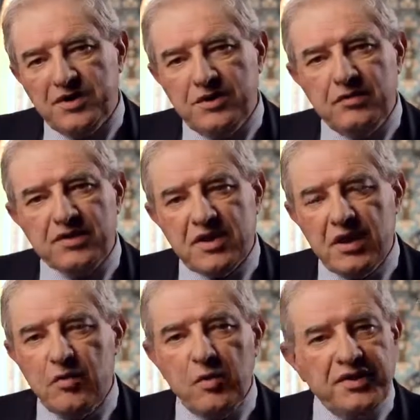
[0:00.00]
to do
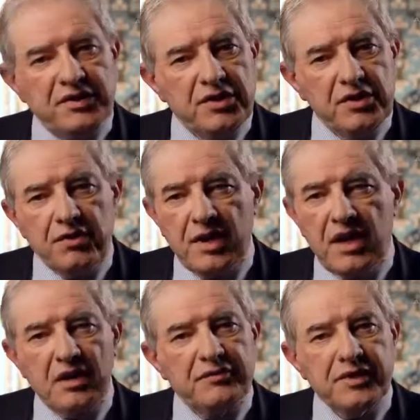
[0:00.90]
so with a
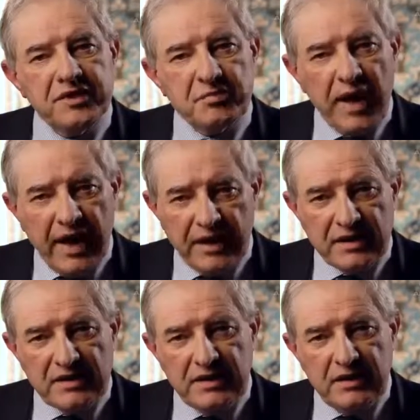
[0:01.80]
degree of
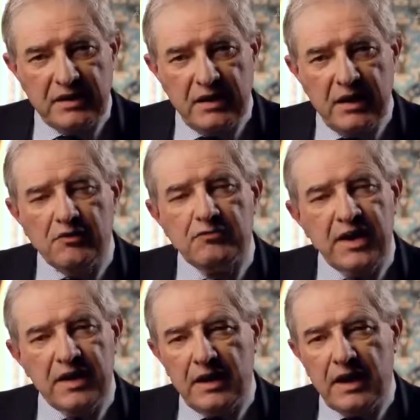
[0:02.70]
respect,
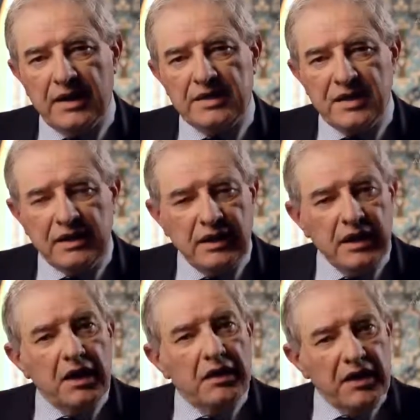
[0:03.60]
realizing
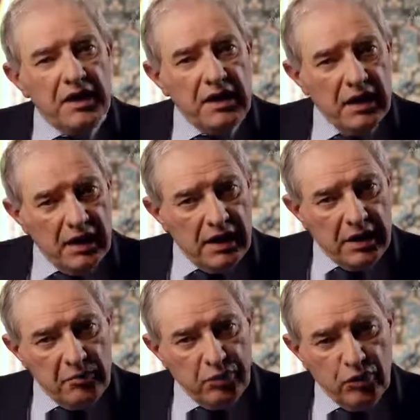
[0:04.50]
the
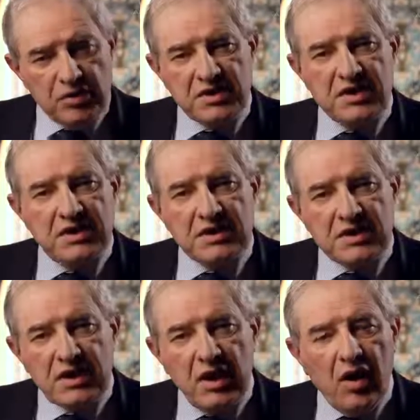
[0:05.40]

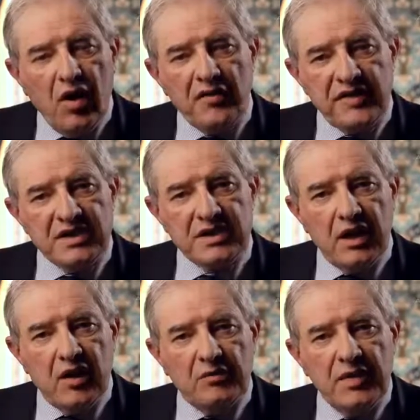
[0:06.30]
importance of
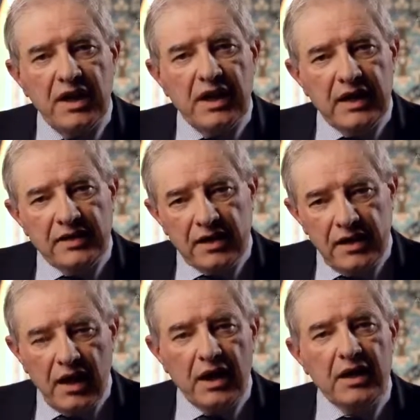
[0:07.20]
Islam in the
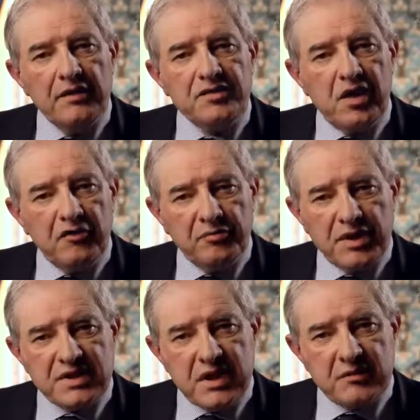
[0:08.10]
lives of
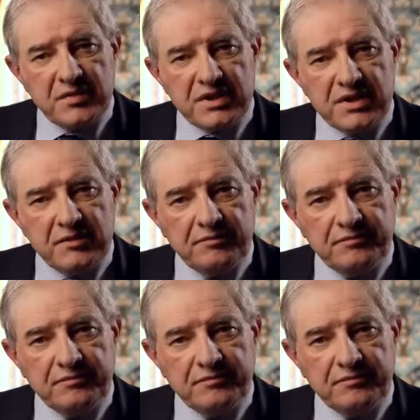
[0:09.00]
Muslims.